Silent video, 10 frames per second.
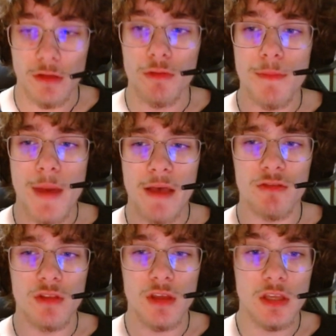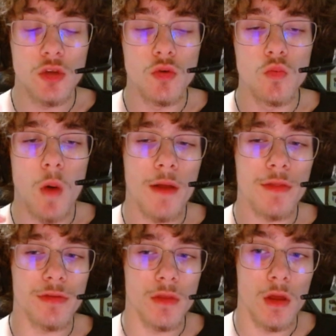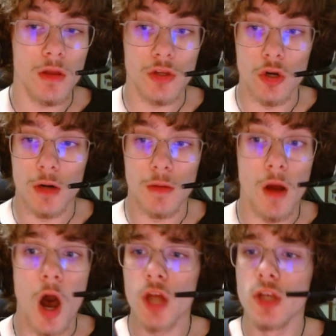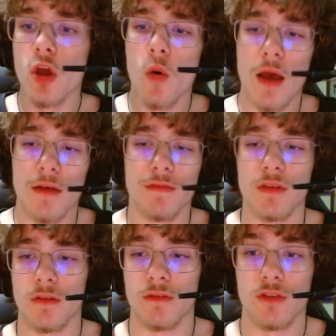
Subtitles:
With Master League, you want your hundo IVs,